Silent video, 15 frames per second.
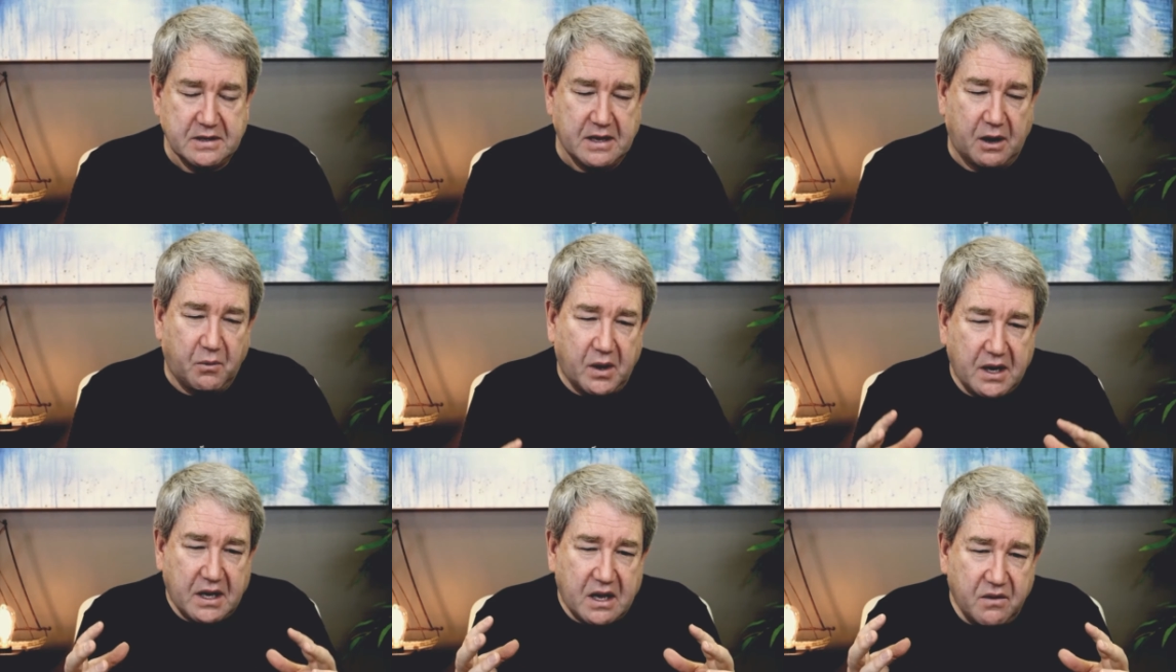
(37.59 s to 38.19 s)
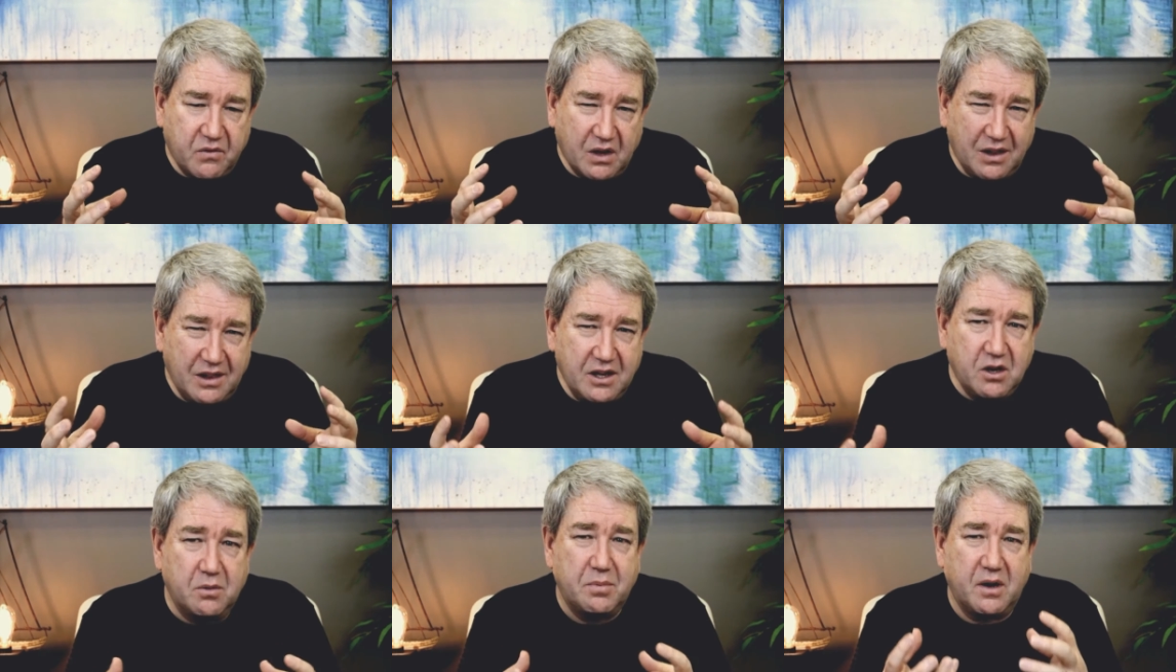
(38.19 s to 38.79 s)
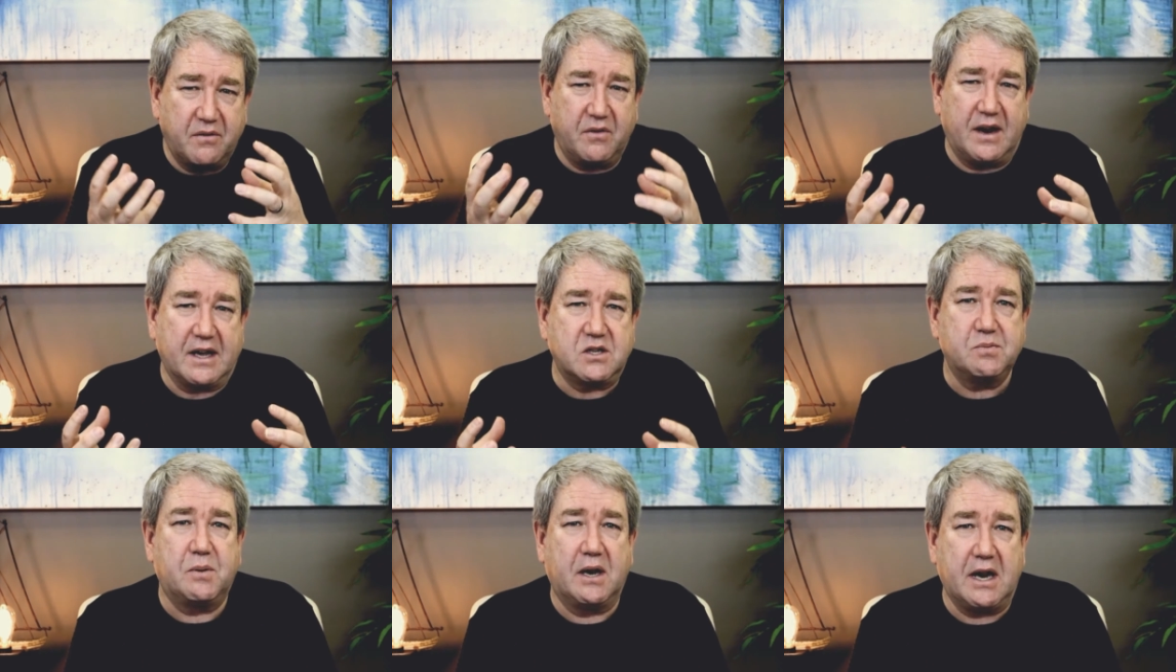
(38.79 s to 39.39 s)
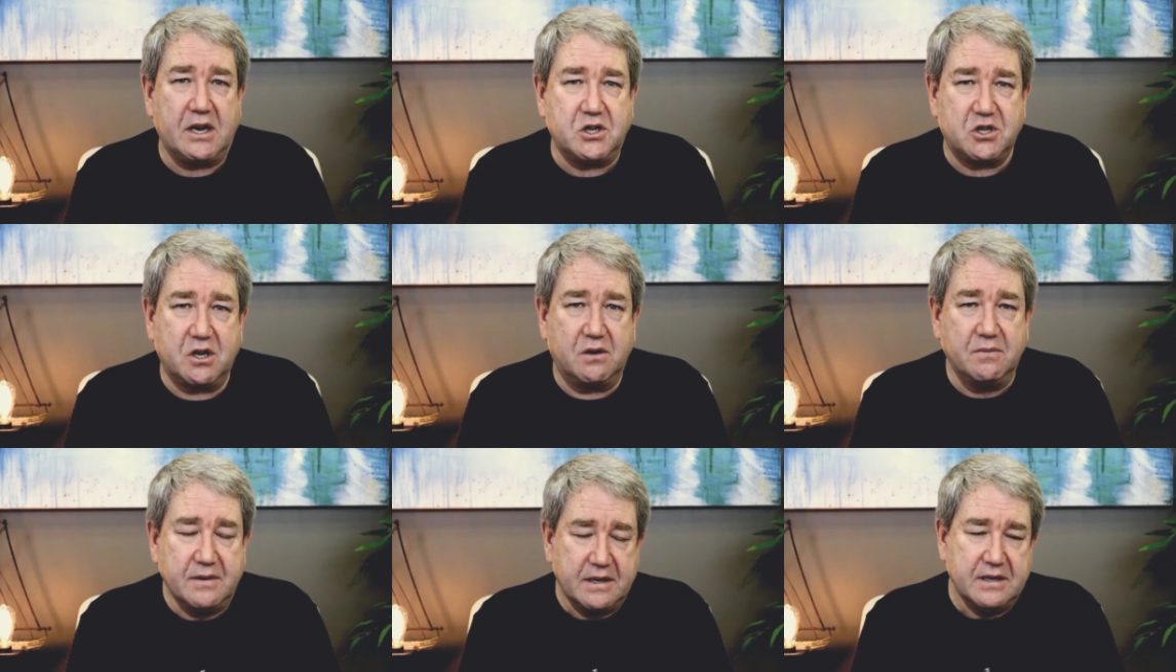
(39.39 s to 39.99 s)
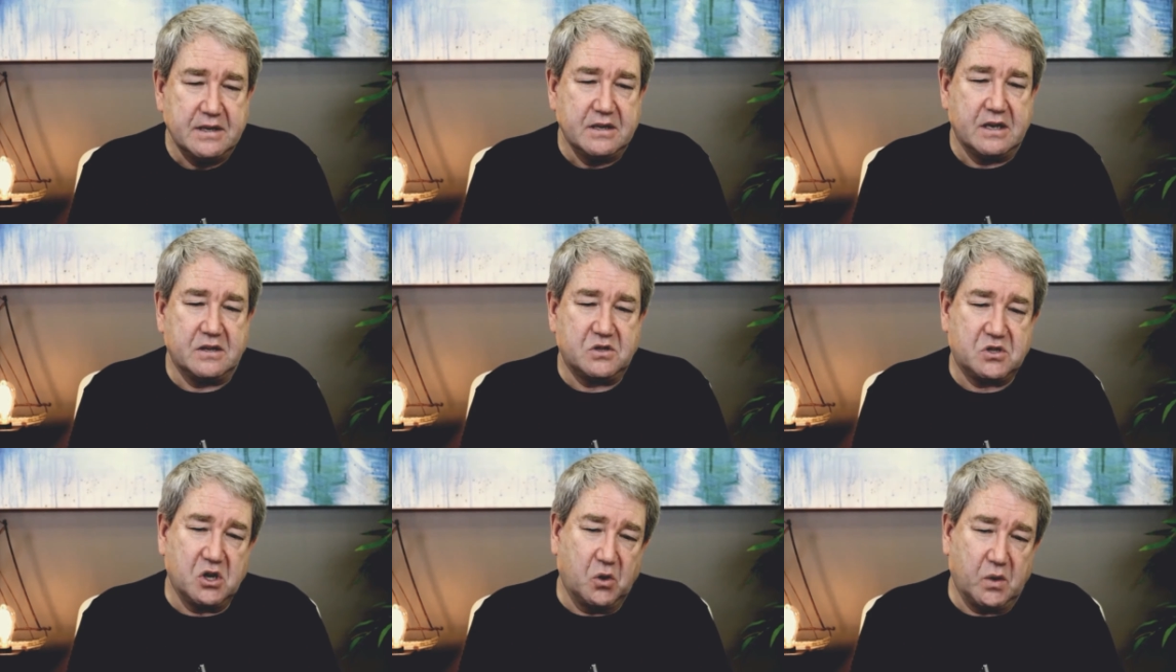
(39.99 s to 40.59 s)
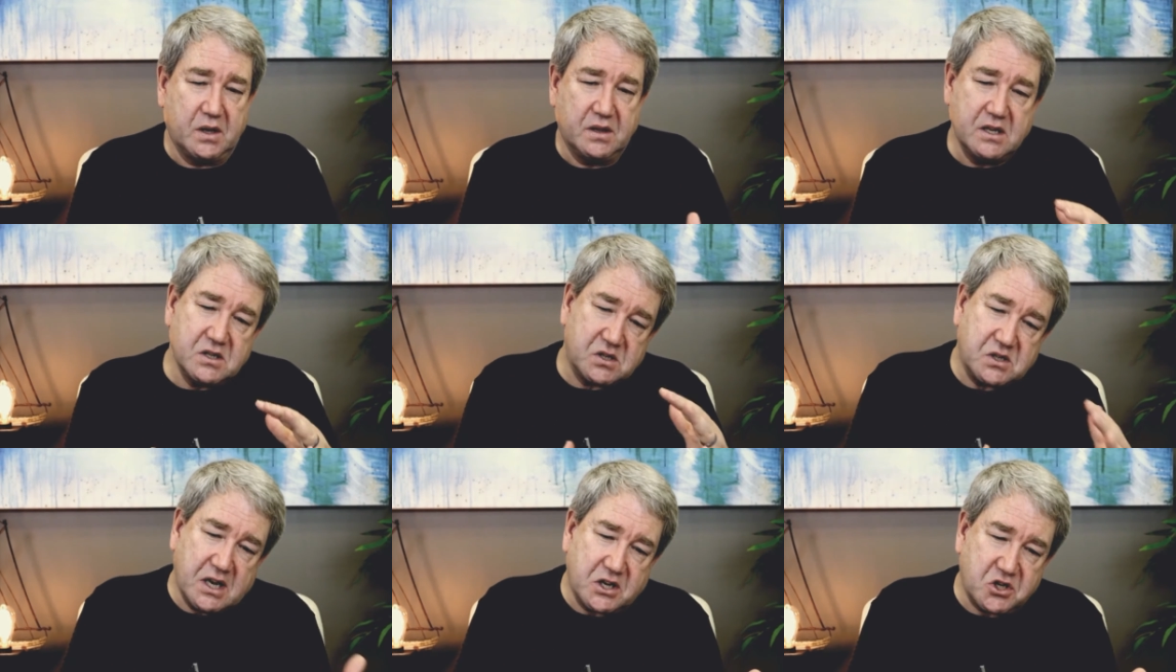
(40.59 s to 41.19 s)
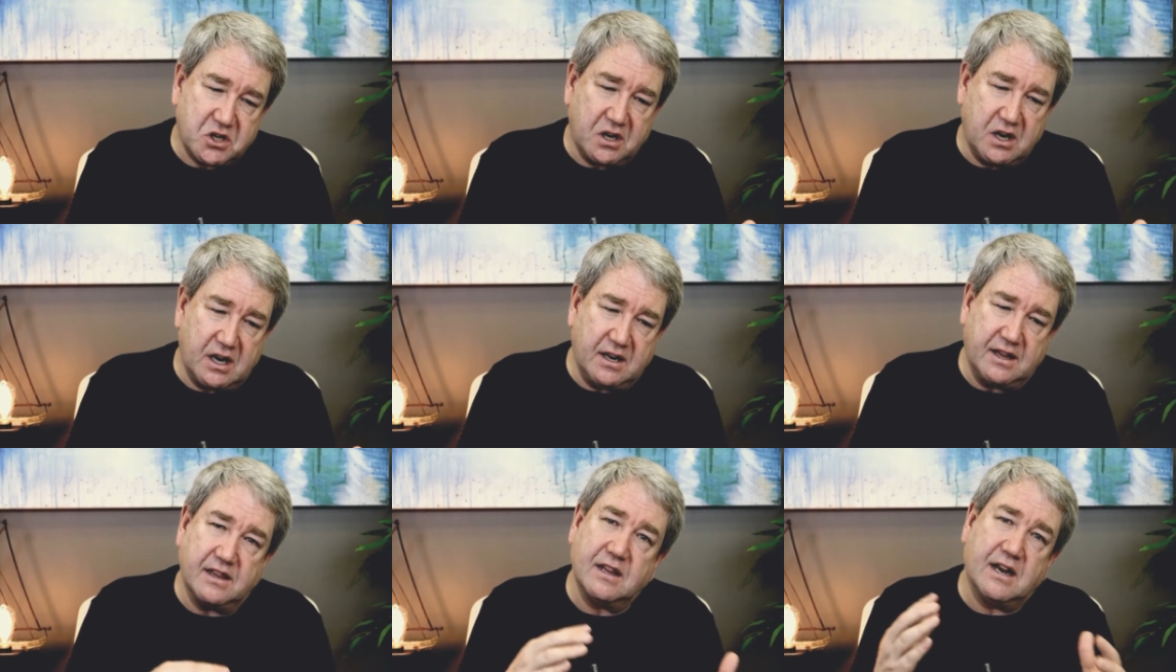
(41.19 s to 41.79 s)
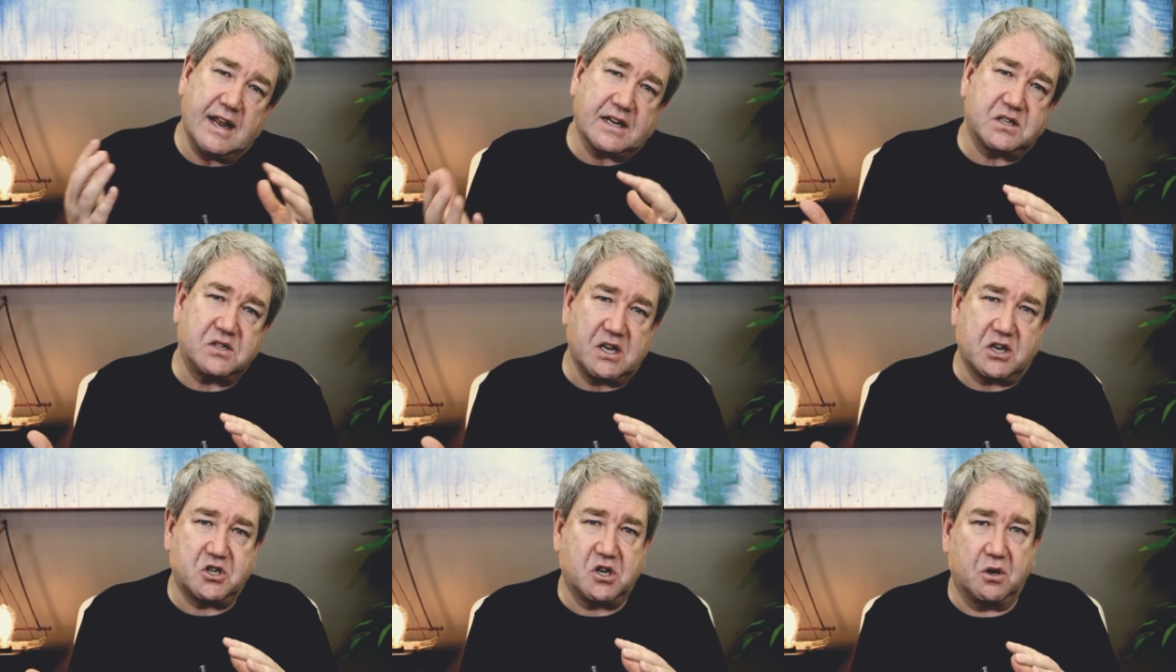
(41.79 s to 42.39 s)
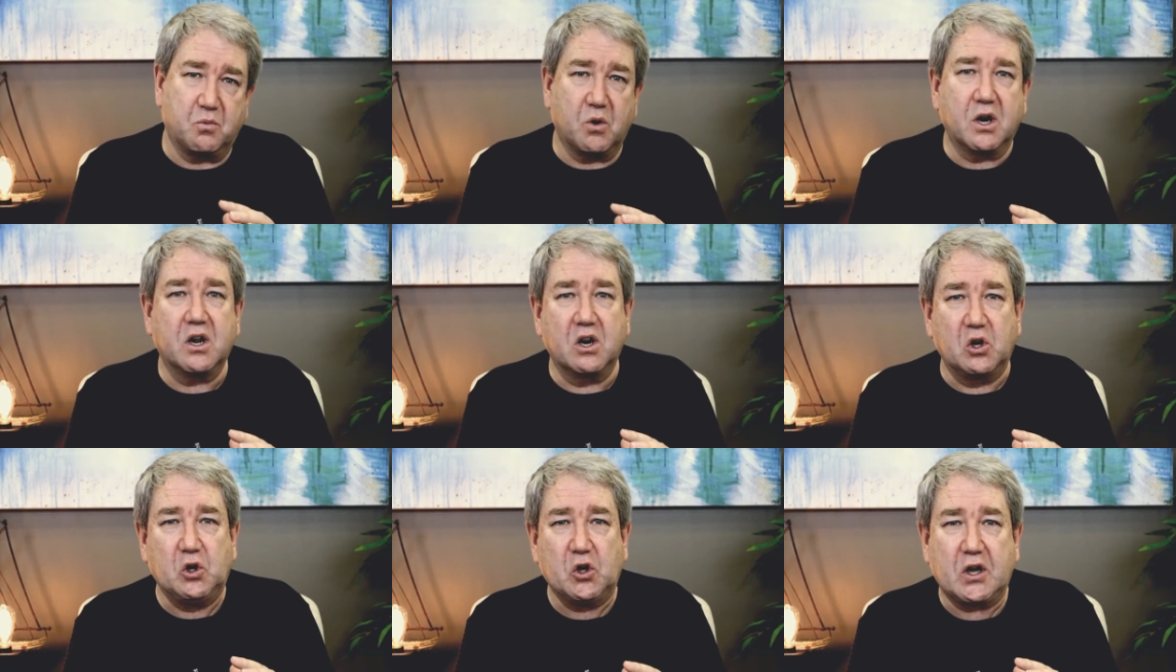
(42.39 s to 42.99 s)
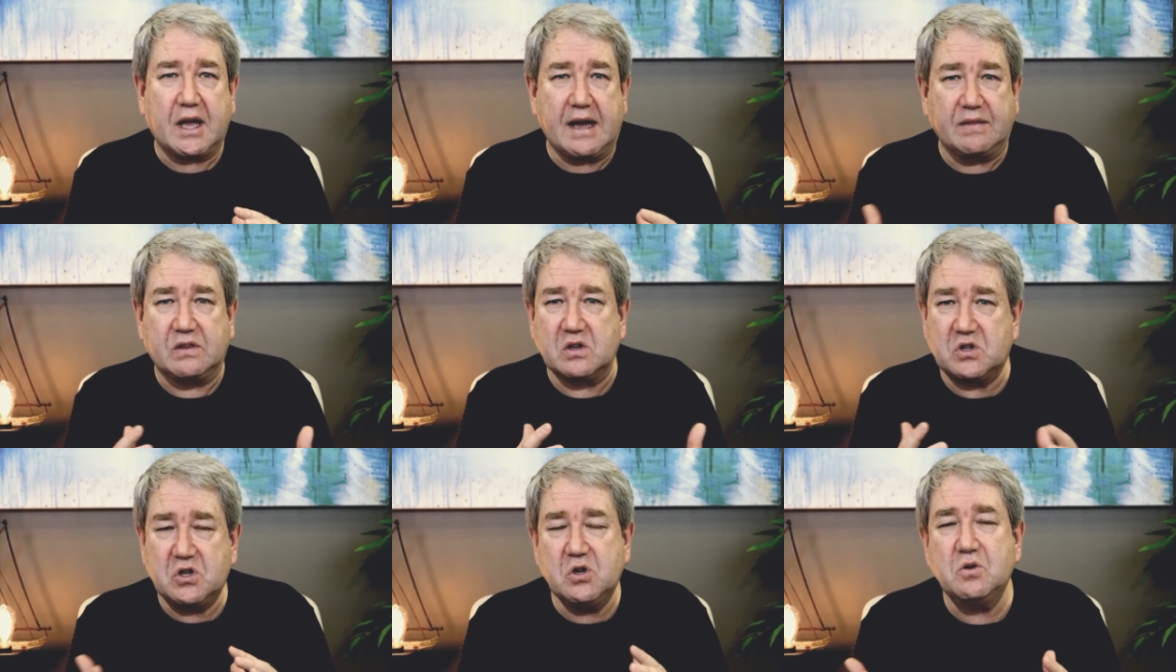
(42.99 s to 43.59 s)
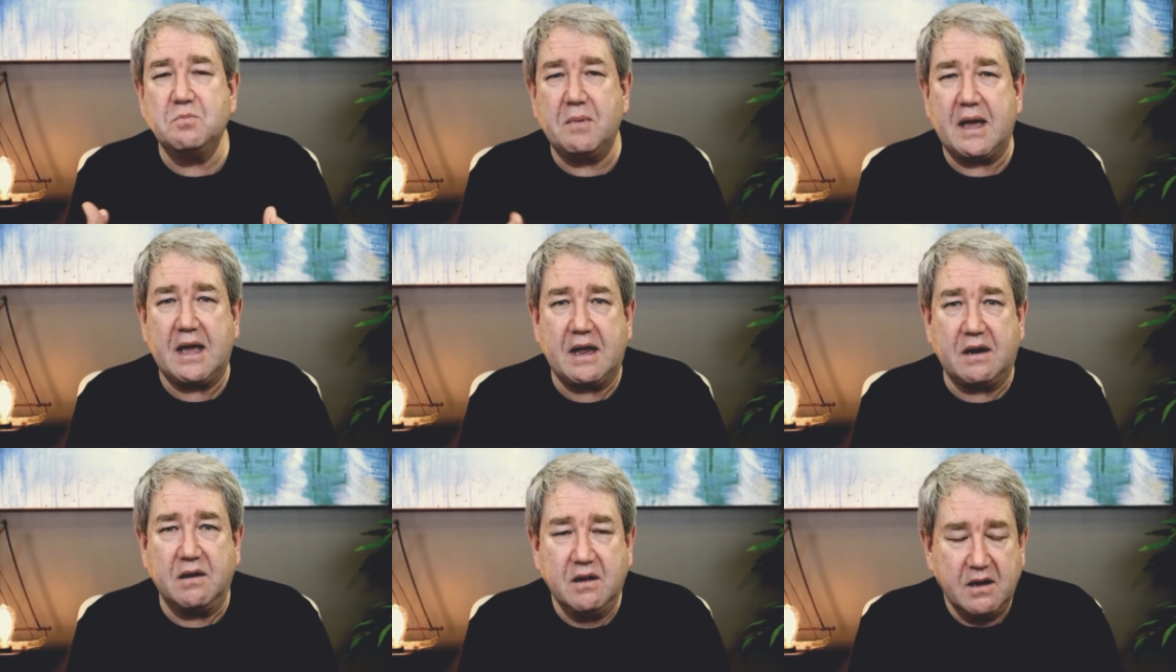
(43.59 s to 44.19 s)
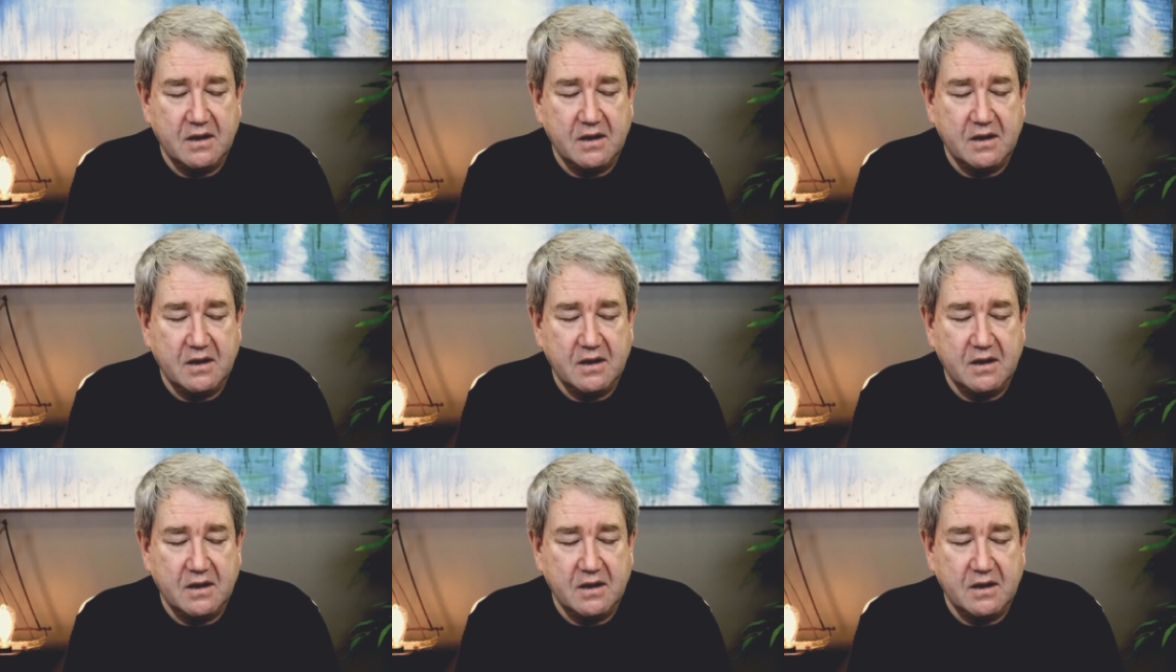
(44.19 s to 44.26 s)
I want to give a little bit of an explanation. And so, in this session and in the next session, we're going to look at the two main